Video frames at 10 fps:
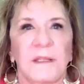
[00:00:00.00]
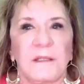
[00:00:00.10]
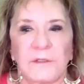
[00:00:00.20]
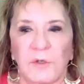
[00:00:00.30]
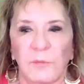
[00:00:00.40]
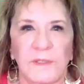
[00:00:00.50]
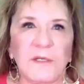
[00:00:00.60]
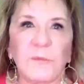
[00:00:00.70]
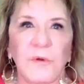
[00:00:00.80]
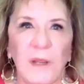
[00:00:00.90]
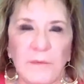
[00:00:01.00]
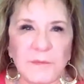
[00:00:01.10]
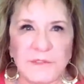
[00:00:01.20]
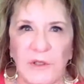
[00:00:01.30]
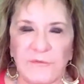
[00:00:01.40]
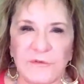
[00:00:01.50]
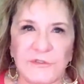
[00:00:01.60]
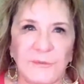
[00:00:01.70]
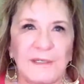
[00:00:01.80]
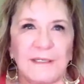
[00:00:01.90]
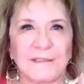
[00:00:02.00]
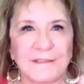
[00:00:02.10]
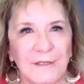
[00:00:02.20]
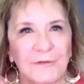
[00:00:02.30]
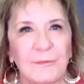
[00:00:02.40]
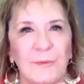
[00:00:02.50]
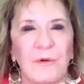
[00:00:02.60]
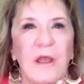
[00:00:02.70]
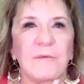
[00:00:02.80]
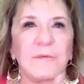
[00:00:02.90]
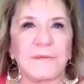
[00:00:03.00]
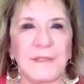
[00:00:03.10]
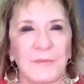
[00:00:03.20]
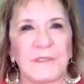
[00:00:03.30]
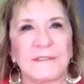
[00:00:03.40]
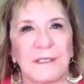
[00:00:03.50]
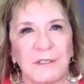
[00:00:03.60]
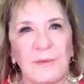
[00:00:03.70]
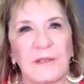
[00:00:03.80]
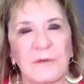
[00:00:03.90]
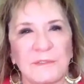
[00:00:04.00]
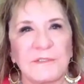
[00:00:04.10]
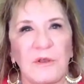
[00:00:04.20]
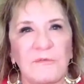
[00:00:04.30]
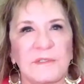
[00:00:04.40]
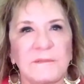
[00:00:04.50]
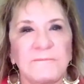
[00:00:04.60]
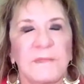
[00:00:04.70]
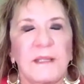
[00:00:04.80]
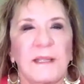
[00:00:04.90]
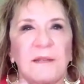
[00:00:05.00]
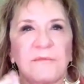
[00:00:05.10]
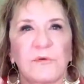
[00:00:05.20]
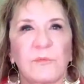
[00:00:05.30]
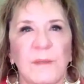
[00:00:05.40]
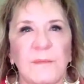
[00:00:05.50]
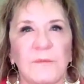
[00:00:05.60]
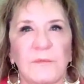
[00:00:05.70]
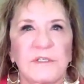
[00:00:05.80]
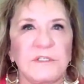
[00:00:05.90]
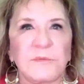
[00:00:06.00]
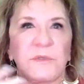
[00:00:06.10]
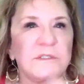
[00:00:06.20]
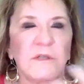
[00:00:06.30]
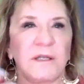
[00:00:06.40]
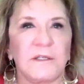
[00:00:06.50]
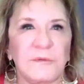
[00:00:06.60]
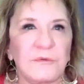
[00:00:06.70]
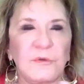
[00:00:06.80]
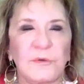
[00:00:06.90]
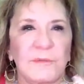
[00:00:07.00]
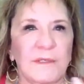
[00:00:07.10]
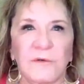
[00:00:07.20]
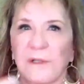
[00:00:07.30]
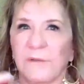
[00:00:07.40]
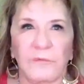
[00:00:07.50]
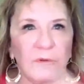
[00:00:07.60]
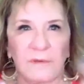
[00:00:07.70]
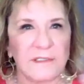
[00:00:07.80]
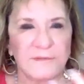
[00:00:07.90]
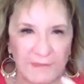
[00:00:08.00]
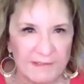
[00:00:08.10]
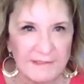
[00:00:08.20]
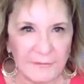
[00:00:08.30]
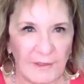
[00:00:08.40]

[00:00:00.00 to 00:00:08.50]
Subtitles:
Men are problem solvers. You begin to tell them a problem and they want to tell you how to resolve it. And for women, we just want to talk it through, and men are like, well, let's fix it,